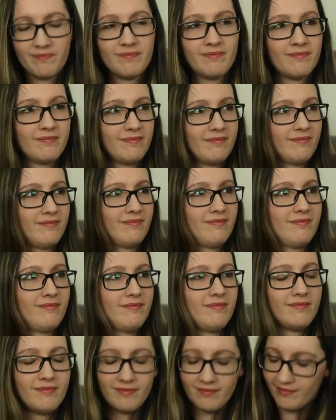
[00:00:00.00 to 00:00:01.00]

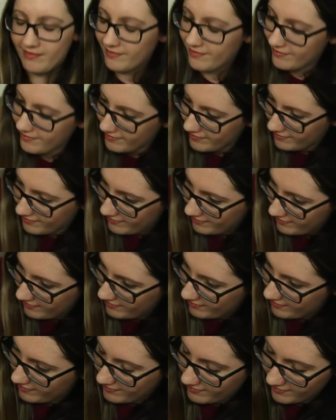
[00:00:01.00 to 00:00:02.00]

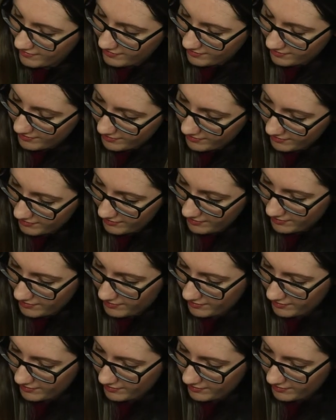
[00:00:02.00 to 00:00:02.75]
(no one is talking)